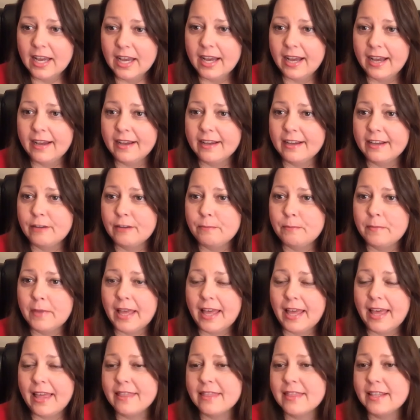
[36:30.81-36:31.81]
And
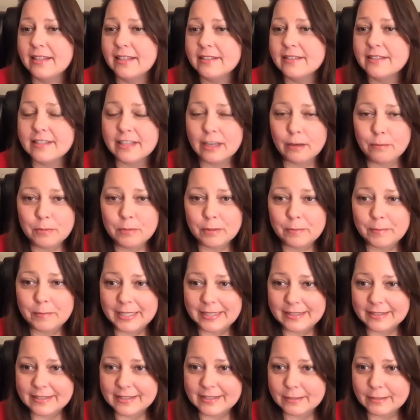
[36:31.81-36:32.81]
then
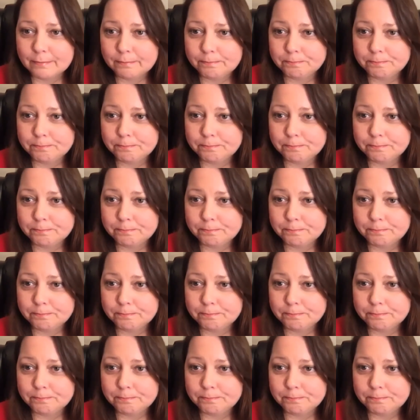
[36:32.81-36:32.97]
supplements.